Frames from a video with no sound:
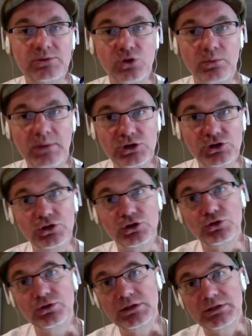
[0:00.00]
So make sure you
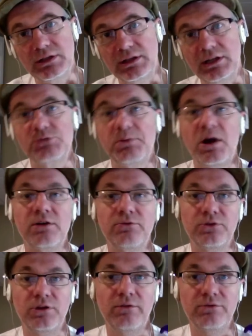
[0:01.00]
tune into the next part
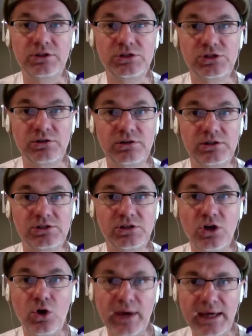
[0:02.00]
for, of this series.
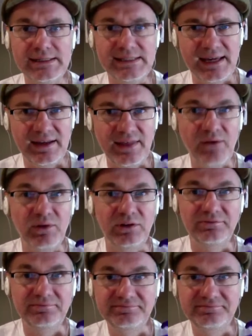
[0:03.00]
Okay, see you on that one.